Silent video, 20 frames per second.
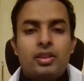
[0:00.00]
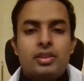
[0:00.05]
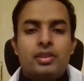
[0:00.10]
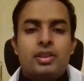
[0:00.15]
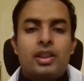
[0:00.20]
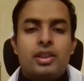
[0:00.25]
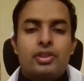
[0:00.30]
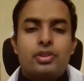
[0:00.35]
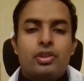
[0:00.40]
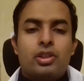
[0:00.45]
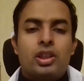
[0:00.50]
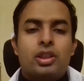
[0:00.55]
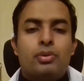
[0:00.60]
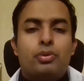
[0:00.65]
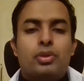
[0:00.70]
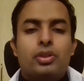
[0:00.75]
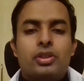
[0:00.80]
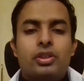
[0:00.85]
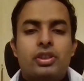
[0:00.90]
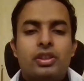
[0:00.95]
That's all I
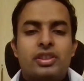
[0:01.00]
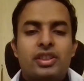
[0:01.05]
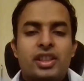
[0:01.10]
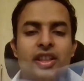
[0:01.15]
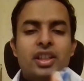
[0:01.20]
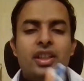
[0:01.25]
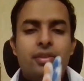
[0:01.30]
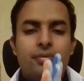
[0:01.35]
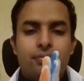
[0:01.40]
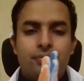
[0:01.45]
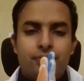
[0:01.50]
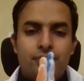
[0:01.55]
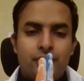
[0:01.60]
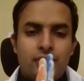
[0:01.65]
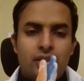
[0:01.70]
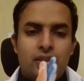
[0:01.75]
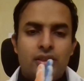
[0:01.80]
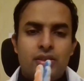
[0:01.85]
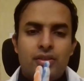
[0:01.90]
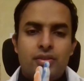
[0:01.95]
wanted to say.
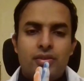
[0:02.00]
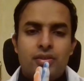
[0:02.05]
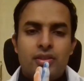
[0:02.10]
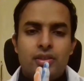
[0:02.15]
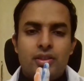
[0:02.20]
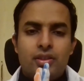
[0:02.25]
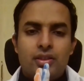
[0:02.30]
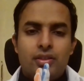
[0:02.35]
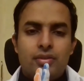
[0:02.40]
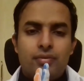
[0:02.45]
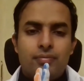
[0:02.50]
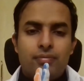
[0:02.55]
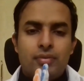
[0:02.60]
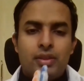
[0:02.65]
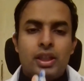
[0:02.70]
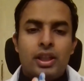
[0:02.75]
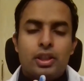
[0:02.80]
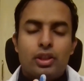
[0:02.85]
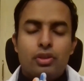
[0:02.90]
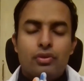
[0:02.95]

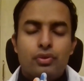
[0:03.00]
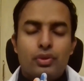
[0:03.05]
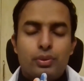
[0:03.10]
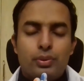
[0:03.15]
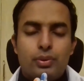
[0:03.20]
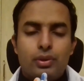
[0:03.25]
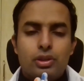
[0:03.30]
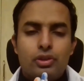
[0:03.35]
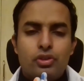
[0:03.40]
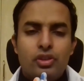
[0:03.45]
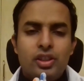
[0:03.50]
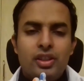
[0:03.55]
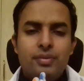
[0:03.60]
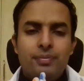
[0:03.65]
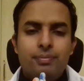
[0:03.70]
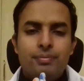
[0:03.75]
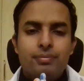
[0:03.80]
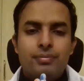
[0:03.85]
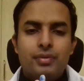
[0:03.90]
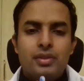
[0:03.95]
Thank you for watching.
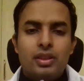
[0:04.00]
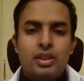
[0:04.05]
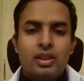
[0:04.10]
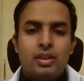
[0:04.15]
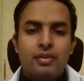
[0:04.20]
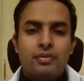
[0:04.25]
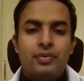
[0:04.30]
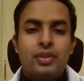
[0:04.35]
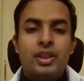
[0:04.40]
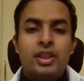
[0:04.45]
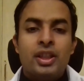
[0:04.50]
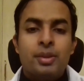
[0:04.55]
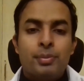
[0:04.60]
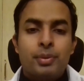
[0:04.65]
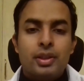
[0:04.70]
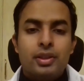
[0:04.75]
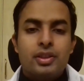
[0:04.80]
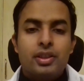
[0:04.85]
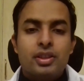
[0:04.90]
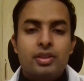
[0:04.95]
Vande
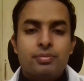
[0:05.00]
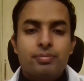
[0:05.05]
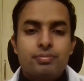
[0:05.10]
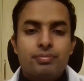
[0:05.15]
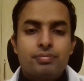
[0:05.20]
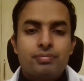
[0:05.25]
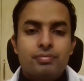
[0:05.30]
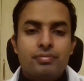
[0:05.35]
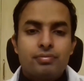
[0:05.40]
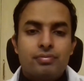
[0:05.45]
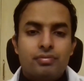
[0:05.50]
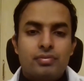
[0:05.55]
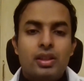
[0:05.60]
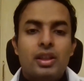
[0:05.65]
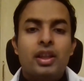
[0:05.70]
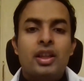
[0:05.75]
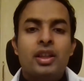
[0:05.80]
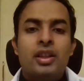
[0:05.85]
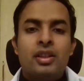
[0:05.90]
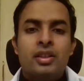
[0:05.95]
Mataram.
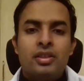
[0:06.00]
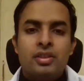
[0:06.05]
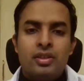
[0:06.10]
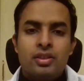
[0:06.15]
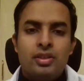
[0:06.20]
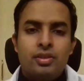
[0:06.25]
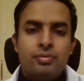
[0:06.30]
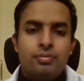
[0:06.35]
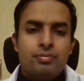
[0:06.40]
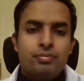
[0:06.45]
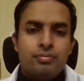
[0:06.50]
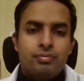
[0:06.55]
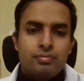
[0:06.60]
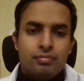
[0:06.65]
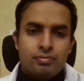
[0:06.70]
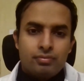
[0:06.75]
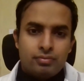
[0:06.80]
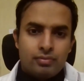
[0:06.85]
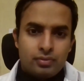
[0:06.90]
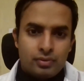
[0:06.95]
And
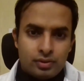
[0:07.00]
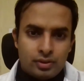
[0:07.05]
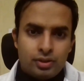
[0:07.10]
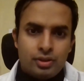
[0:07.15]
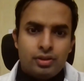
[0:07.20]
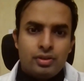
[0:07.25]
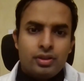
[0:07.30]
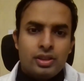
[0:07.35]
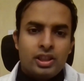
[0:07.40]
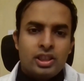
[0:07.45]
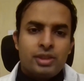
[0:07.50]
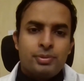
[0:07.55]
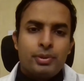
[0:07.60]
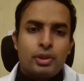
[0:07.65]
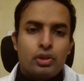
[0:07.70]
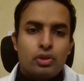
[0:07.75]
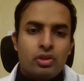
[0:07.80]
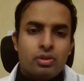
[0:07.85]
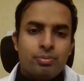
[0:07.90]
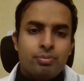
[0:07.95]
a
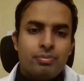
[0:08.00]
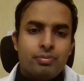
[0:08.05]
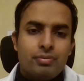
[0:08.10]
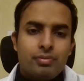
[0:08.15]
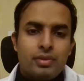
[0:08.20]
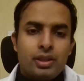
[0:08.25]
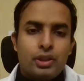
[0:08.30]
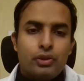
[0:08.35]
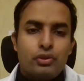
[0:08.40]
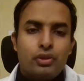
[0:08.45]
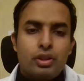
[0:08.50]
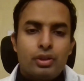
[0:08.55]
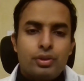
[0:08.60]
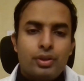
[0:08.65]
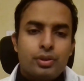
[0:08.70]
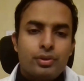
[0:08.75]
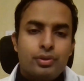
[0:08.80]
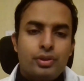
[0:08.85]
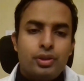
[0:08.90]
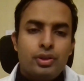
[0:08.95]
special shout
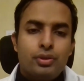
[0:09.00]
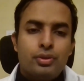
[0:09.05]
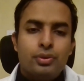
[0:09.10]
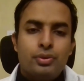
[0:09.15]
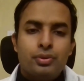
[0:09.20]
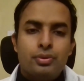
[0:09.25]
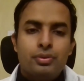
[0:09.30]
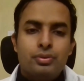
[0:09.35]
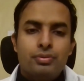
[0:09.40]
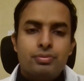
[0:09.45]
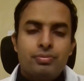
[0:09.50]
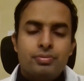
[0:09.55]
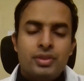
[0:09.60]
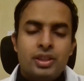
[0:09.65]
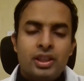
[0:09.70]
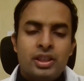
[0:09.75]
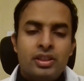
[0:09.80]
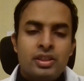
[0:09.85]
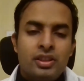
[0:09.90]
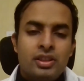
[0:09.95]
out to
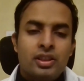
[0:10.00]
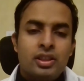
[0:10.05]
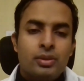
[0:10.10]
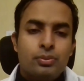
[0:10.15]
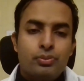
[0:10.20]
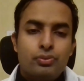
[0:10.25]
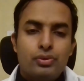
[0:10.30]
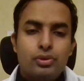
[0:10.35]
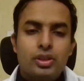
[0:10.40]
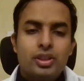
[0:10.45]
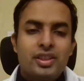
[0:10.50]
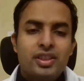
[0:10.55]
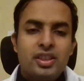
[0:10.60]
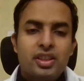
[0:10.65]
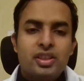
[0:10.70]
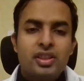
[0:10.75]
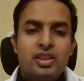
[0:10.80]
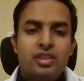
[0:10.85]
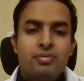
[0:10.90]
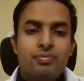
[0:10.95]
the Indian Armed
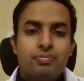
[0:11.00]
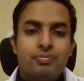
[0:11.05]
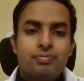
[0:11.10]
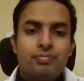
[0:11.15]
Forces.